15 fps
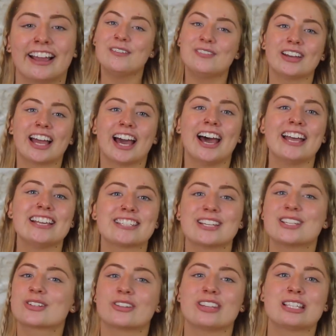If you guys
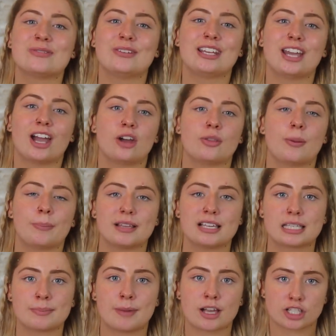enjoy this video, then
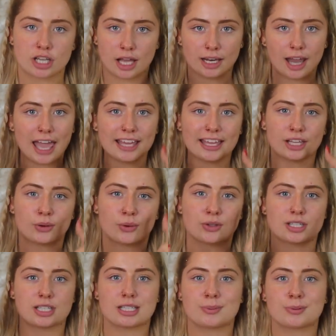please smash a like and
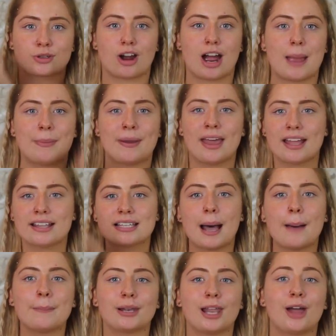also subscribe
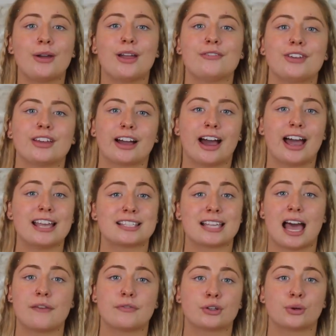down below if you guys
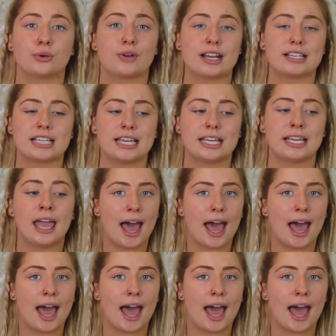haven't already.